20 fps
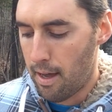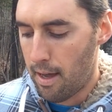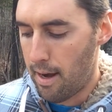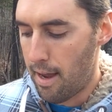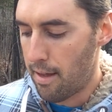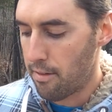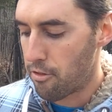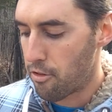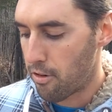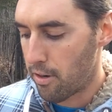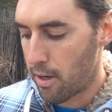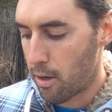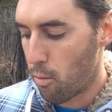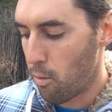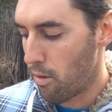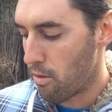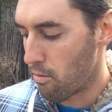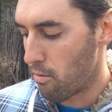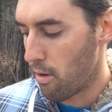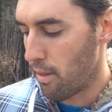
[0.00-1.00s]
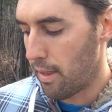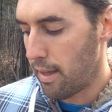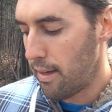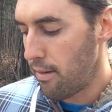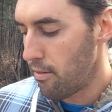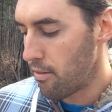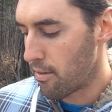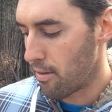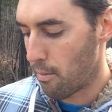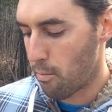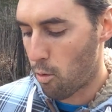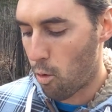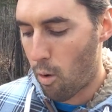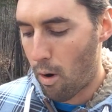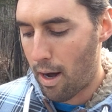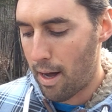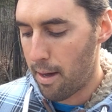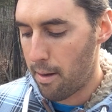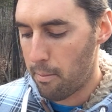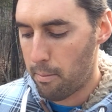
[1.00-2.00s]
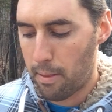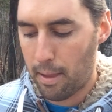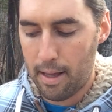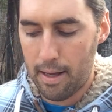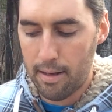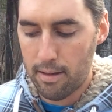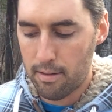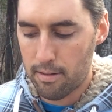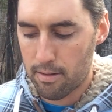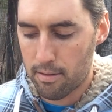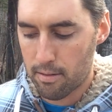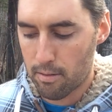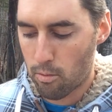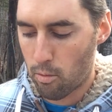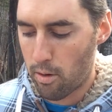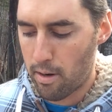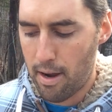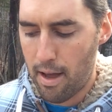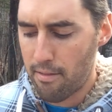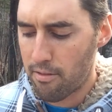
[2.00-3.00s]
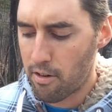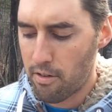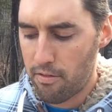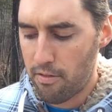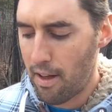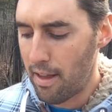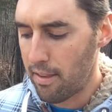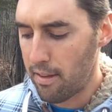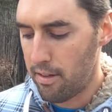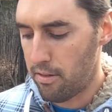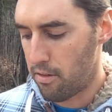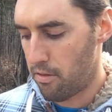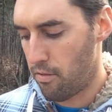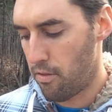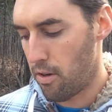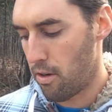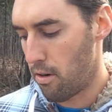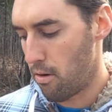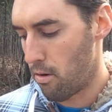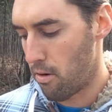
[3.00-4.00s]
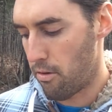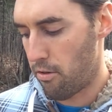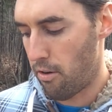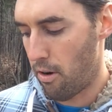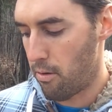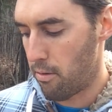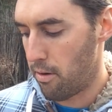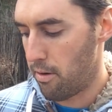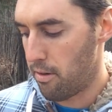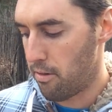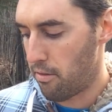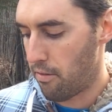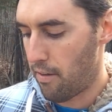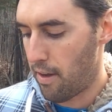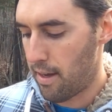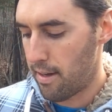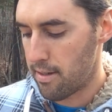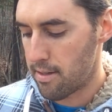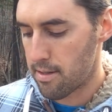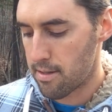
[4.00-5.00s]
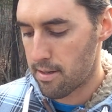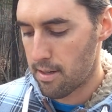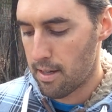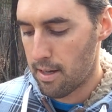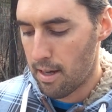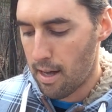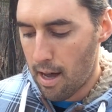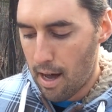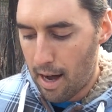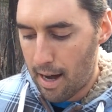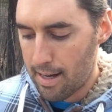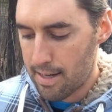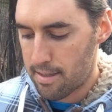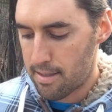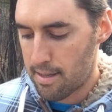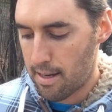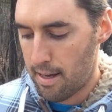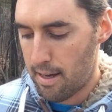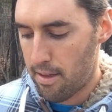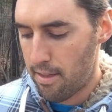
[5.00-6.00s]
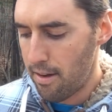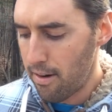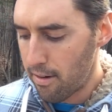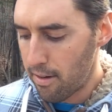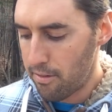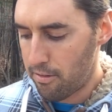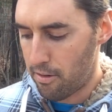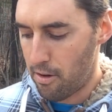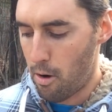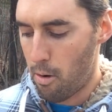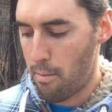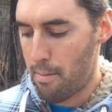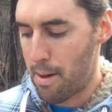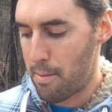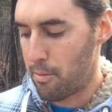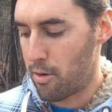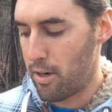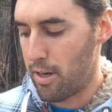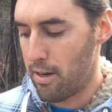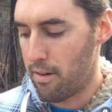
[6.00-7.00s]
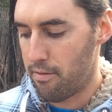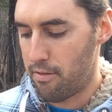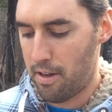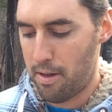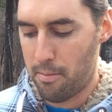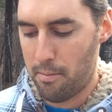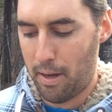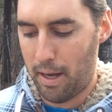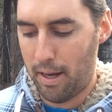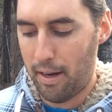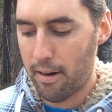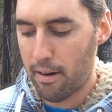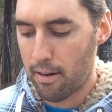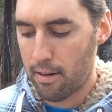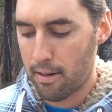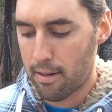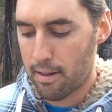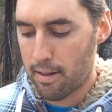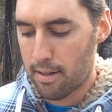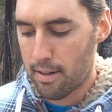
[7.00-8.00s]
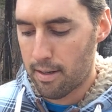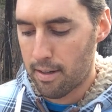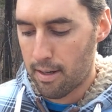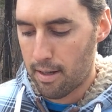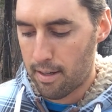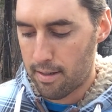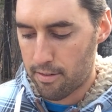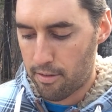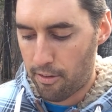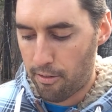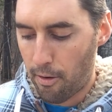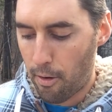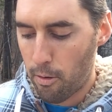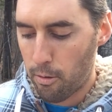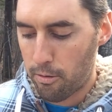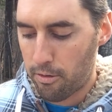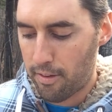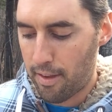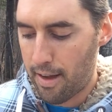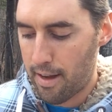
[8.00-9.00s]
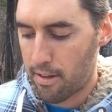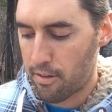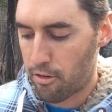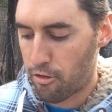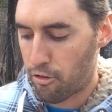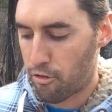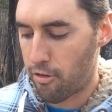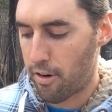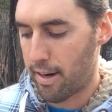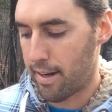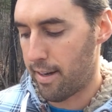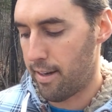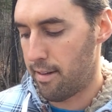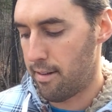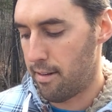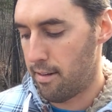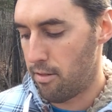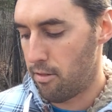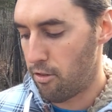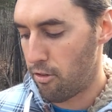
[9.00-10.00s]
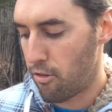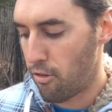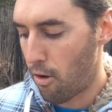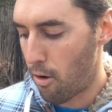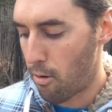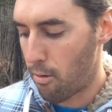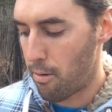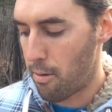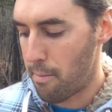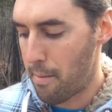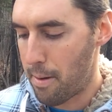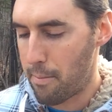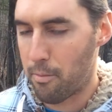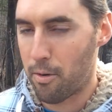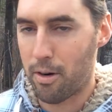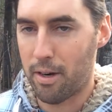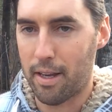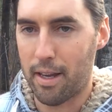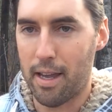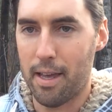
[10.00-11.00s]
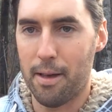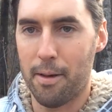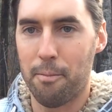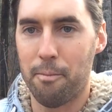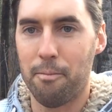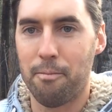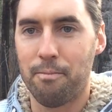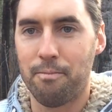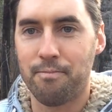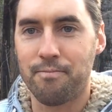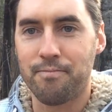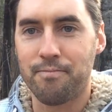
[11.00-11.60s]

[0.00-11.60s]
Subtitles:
And entering with relief some quiet place, where never fell his foot or shone his face, I say there is no memory of him here, and so stand stricken, so remembering him.